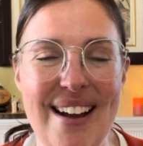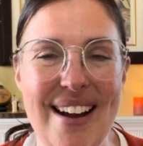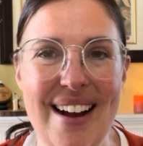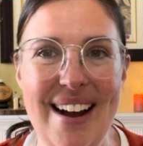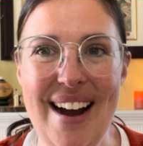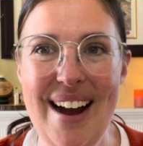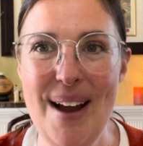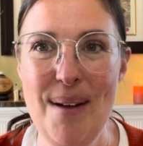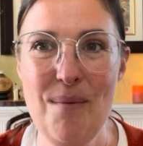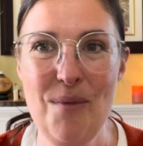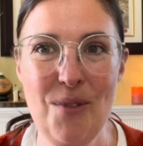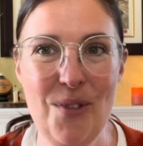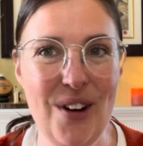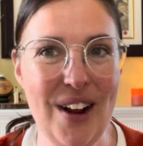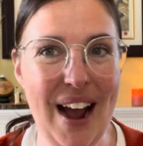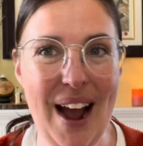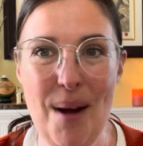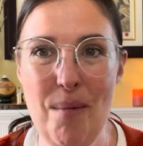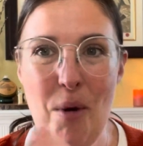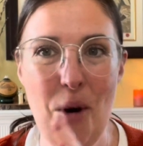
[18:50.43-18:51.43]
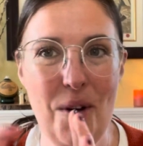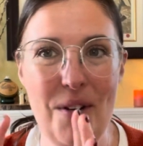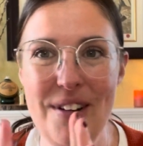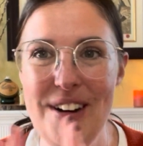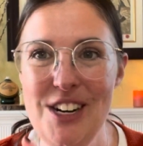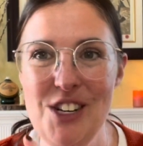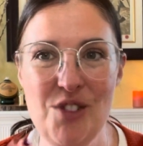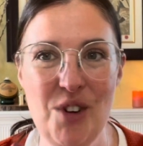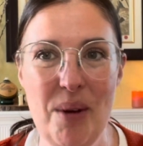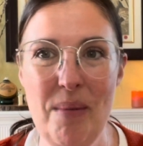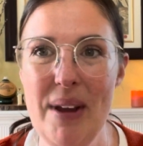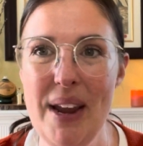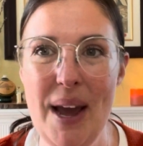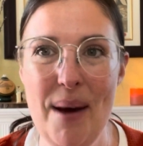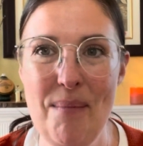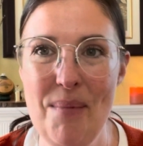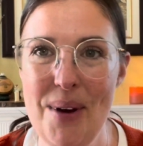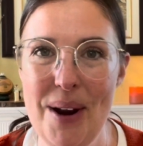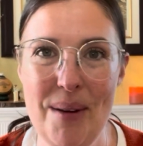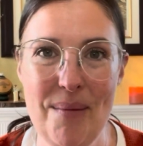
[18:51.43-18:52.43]
I'm already dreaming
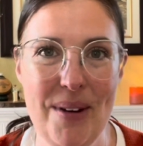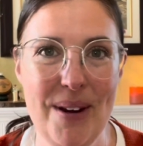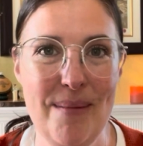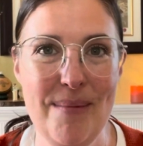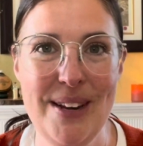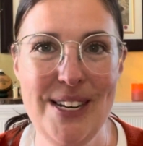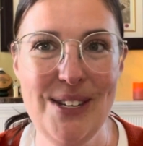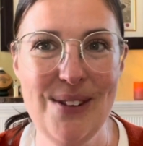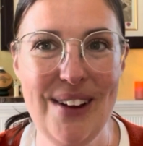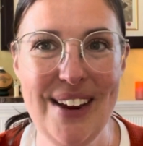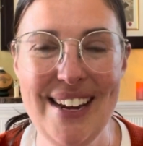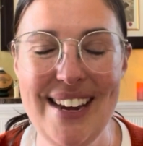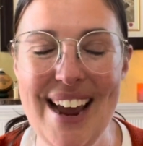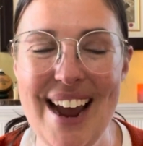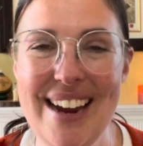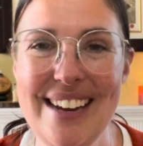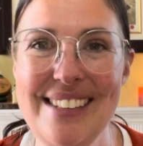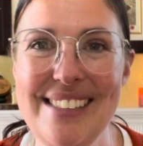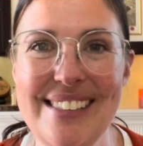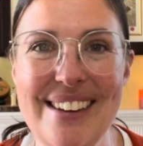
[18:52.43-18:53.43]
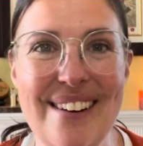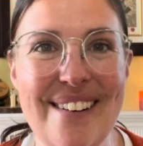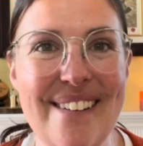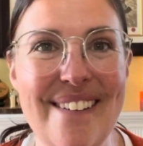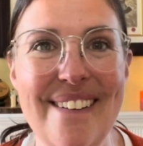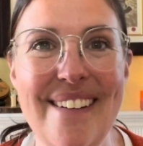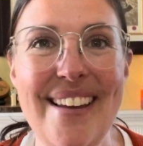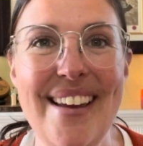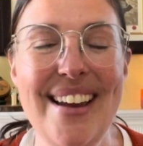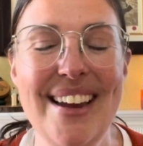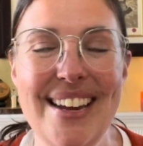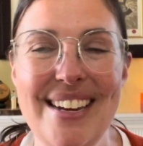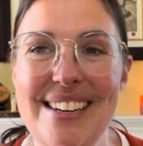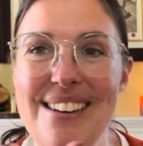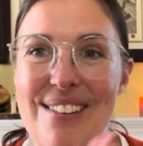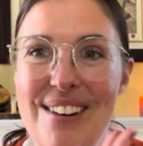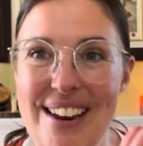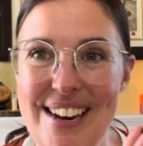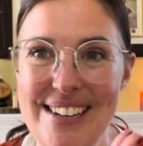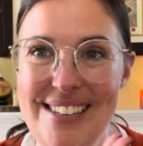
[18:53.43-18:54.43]
up what I'm going to be doing next. So
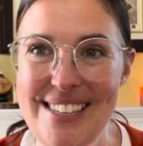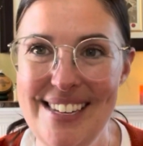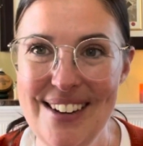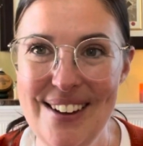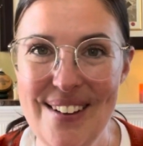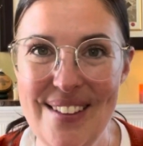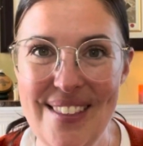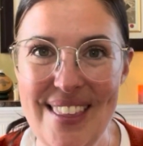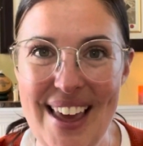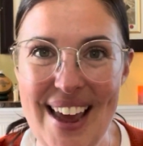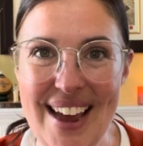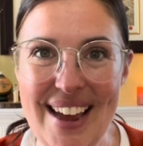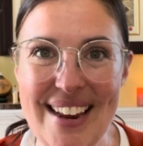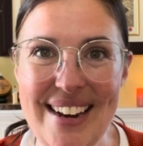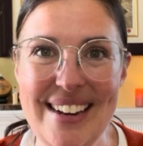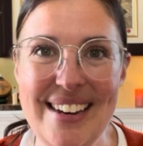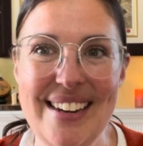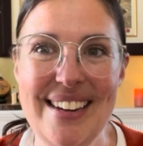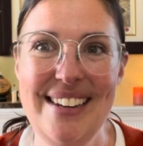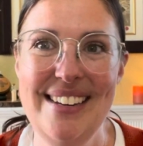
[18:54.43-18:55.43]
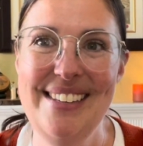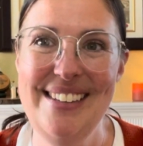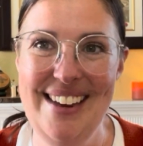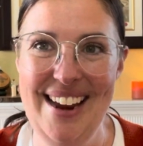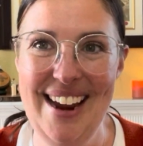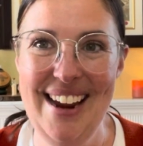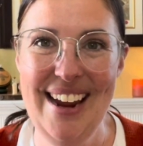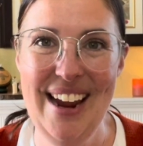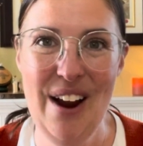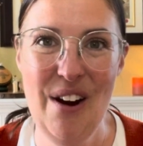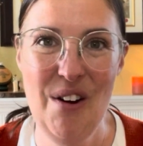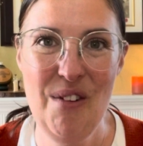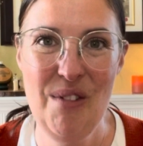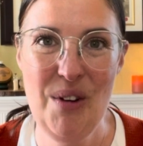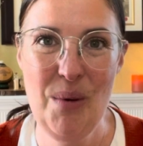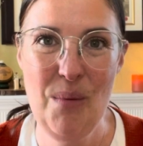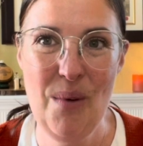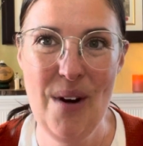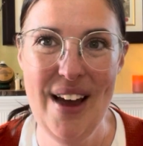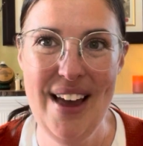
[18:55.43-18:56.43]
until then, take care,
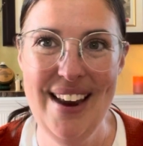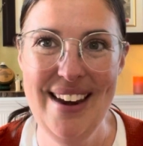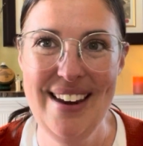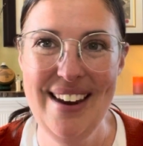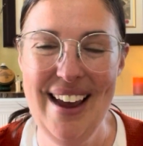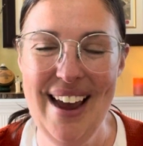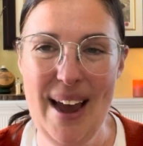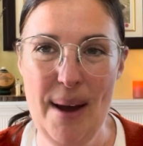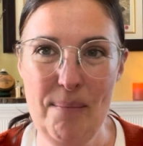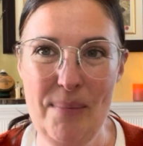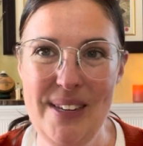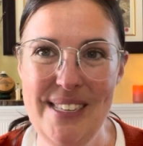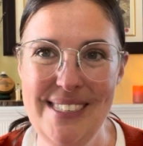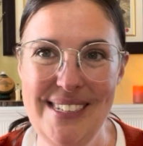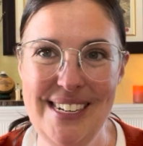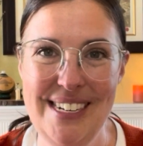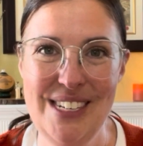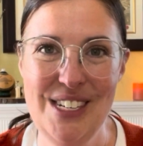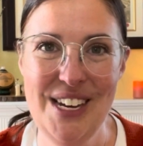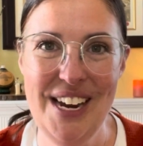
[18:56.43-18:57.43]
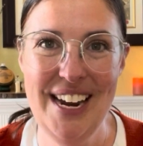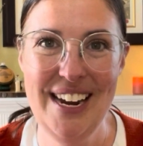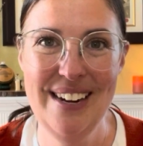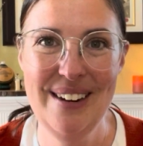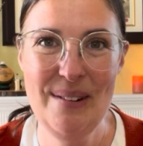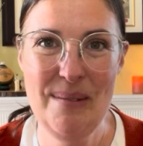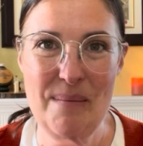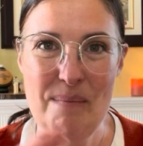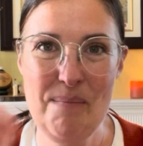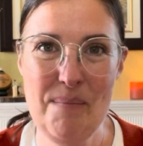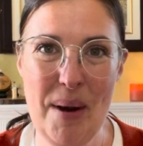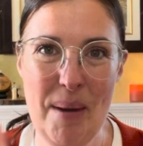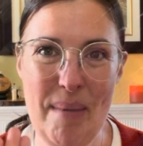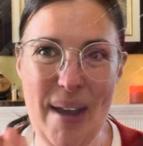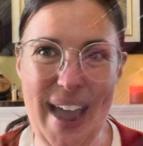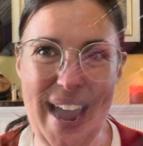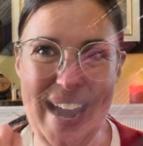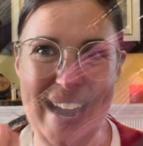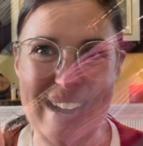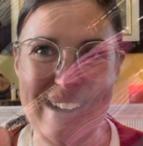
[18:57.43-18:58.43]
everyone. Happy stitching.
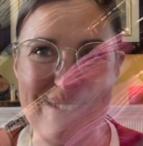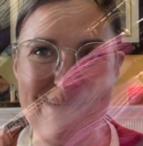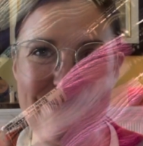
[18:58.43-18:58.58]
Bye-bye.